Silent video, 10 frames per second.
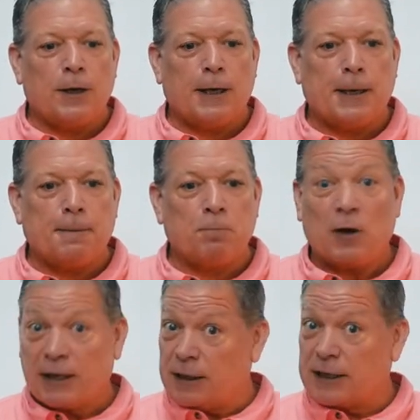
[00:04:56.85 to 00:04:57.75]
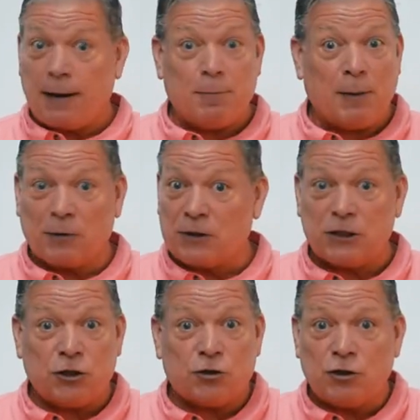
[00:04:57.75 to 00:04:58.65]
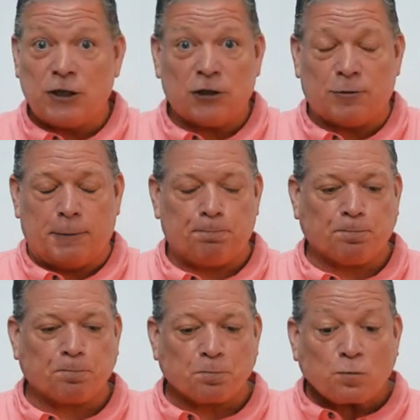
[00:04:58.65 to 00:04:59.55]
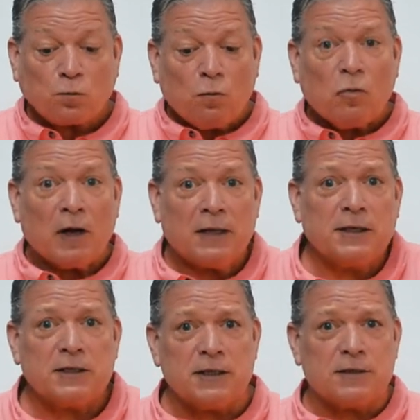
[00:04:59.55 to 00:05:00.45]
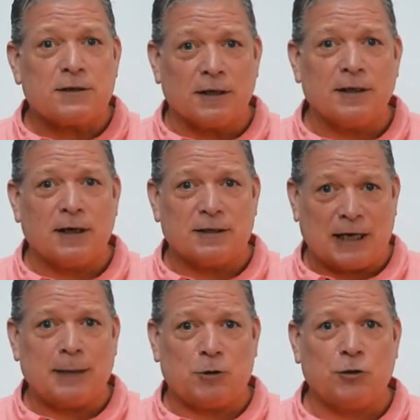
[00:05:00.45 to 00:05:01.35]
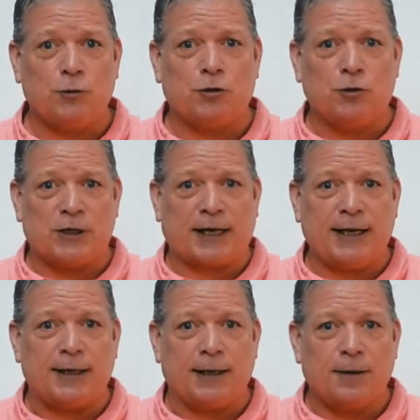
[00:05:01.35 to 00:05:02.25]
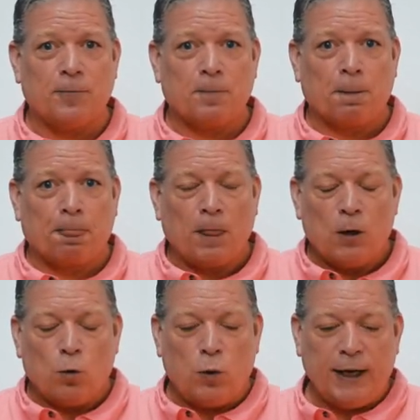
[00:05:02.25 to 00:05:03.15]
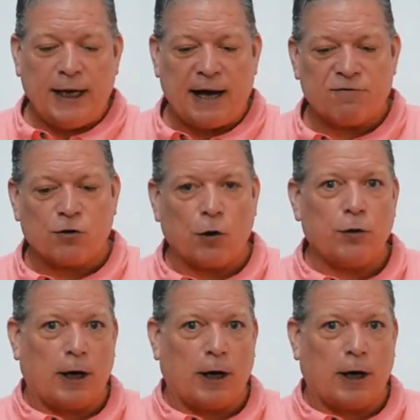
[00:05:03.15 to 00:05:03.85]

Again, remember, this isn't judgment. this is a time to check in. We have grown